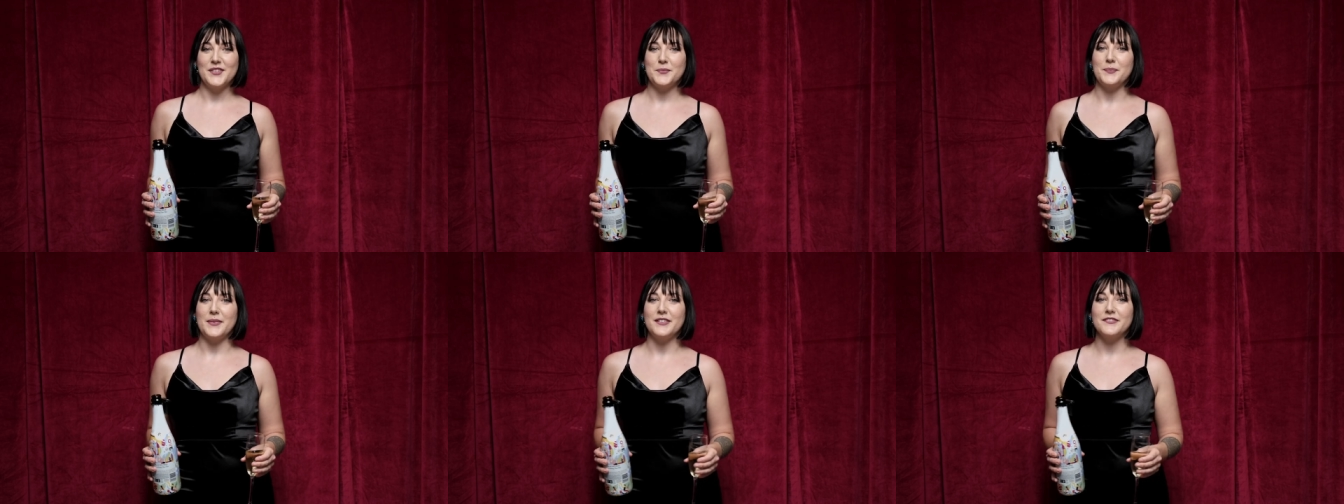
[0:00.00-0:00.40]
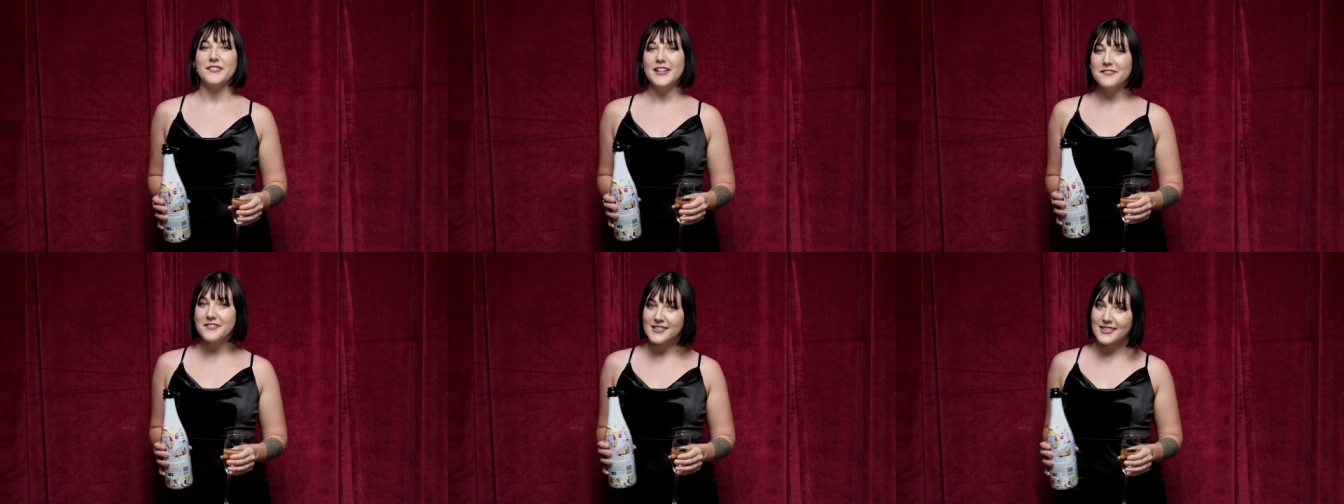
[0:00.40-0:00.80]
My
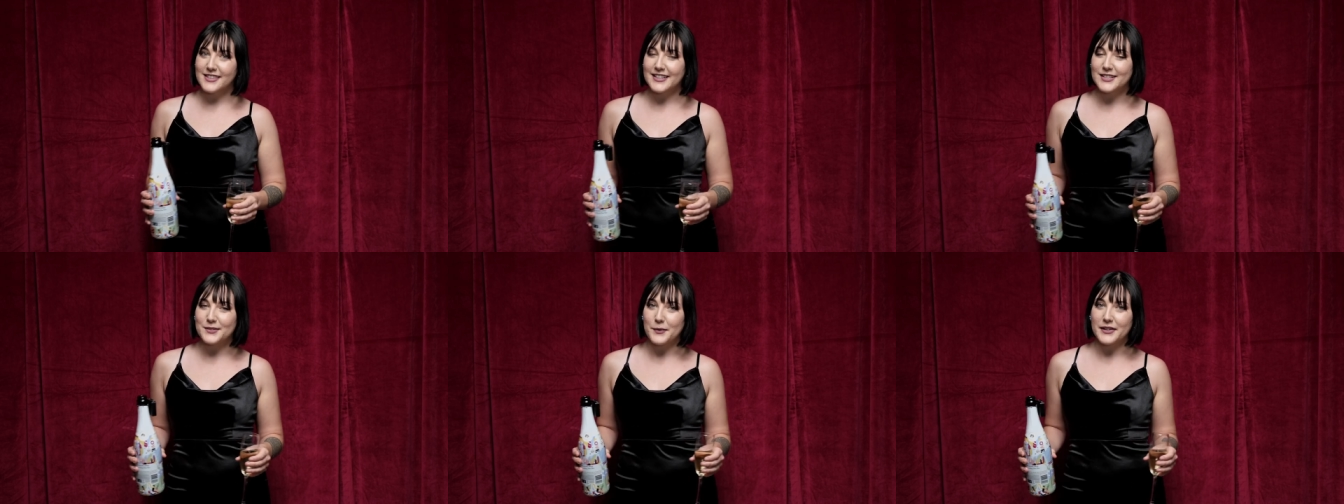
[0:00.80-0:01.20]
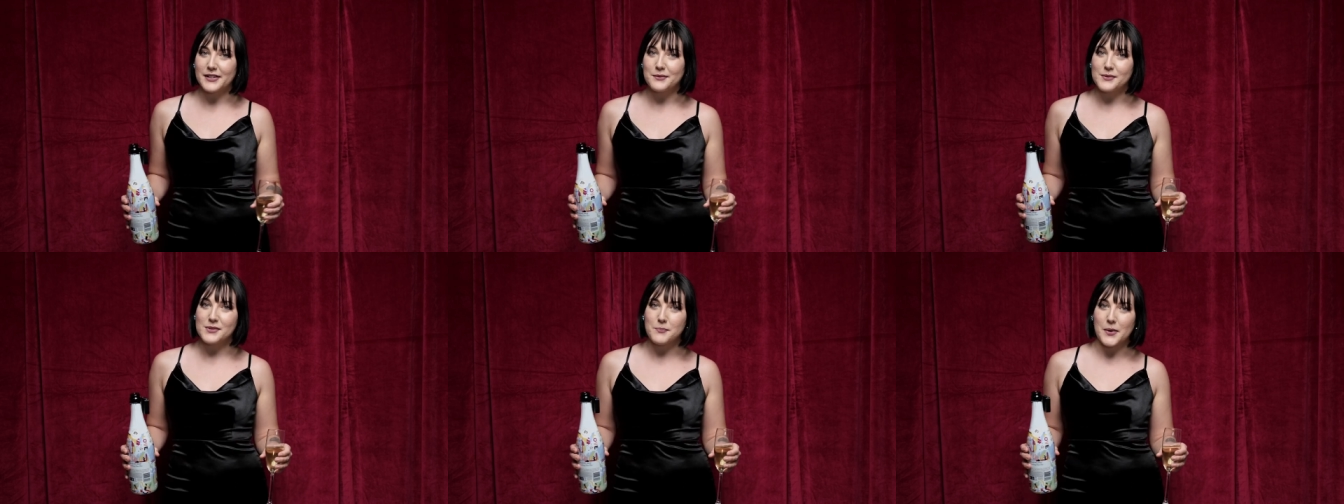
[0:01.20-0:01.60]
favourite things
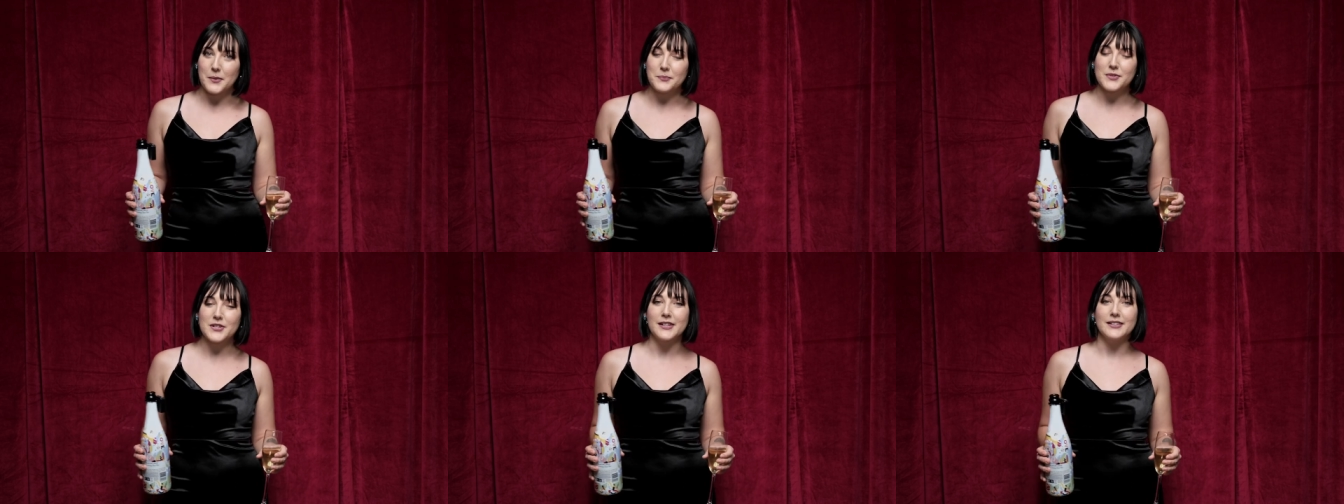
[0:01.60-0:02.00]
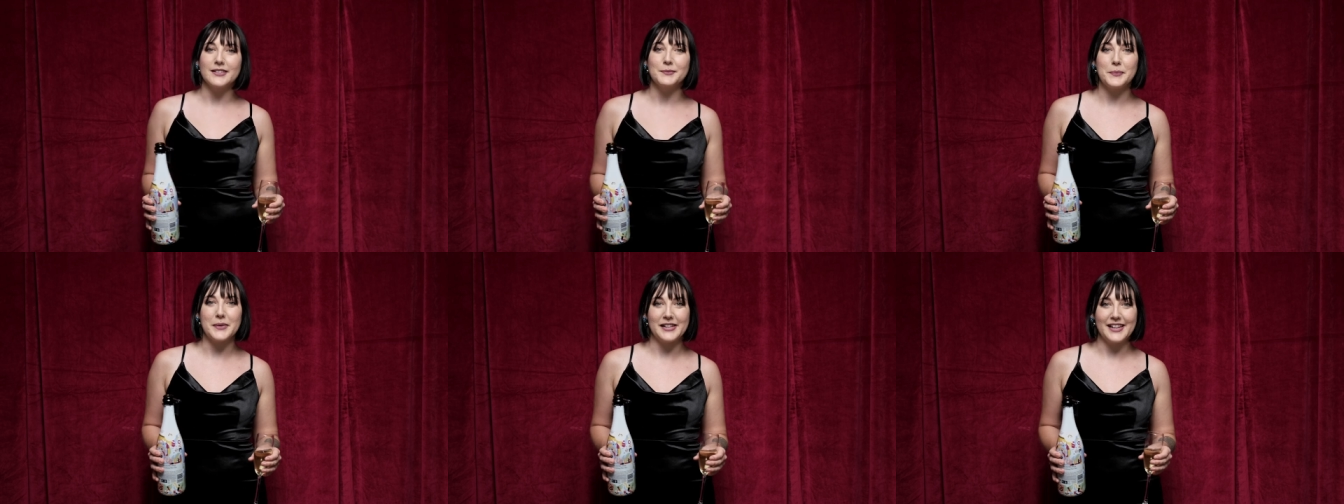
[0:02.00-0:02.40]
working with
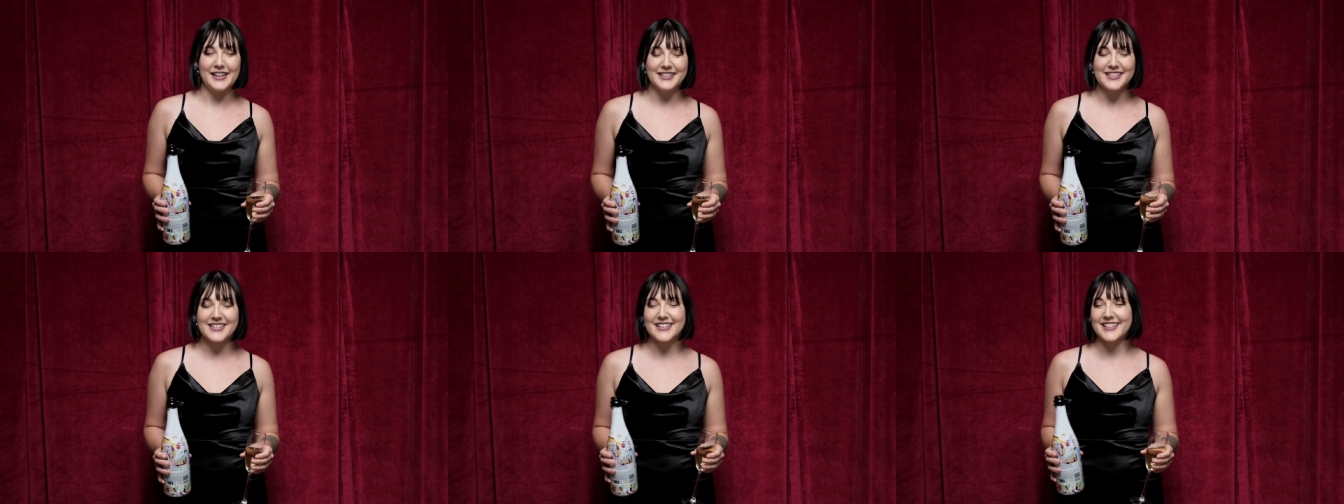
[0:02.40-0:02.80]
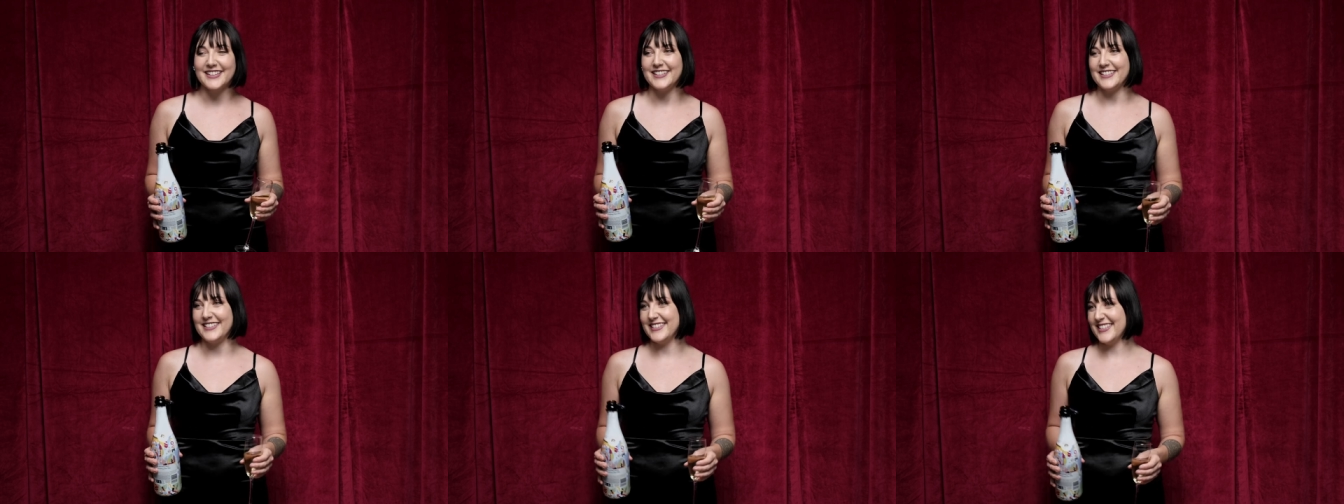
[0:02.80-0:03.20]
Bombshell Burlesque
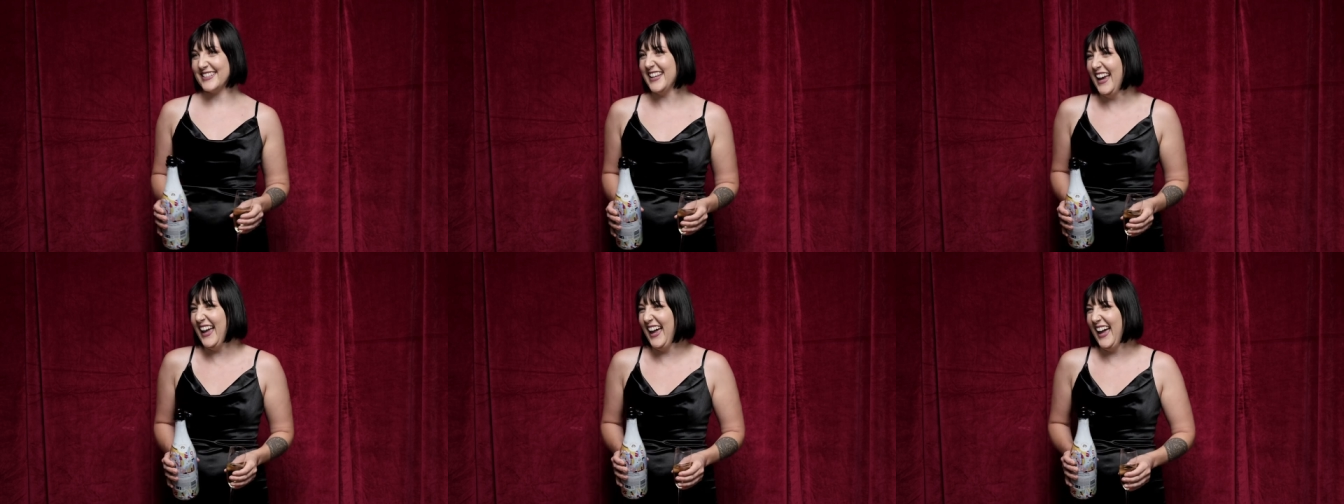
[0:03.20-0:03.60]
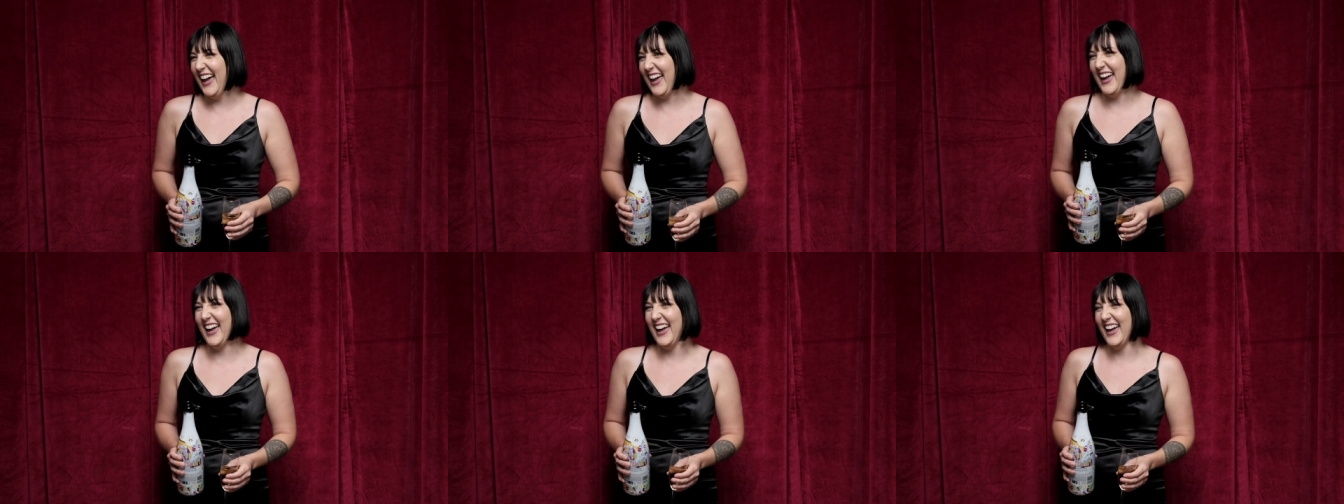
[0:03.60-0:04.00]
is...
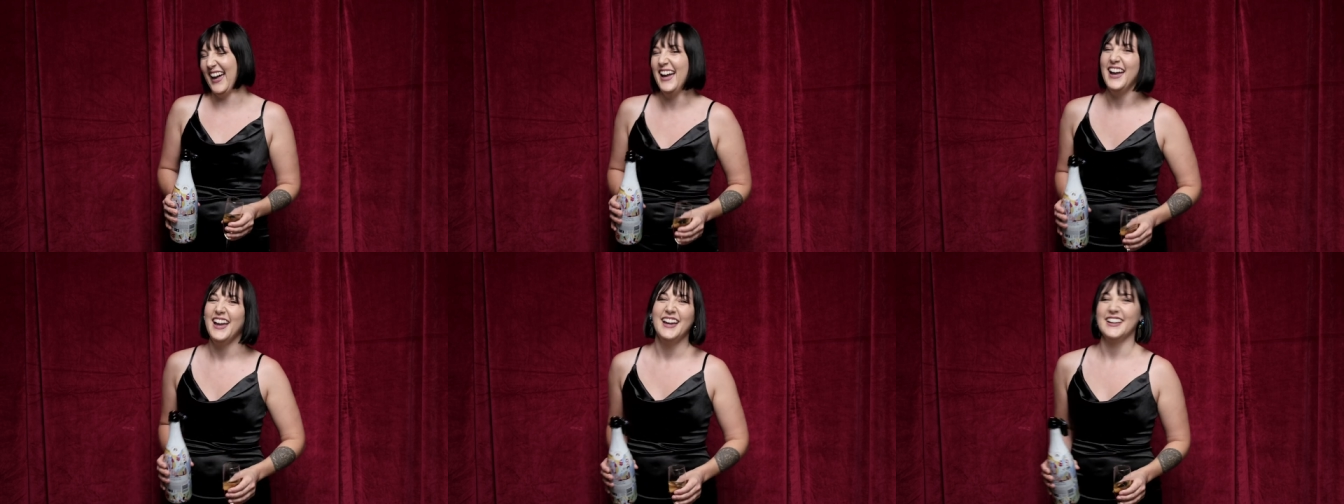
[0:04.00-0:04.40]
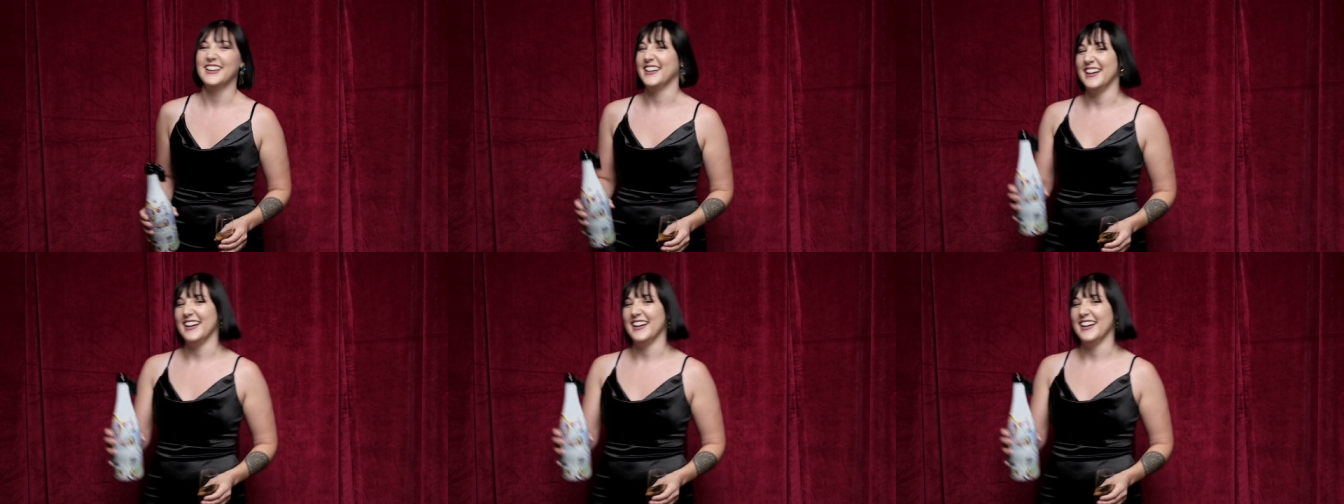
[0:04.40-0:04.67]
No,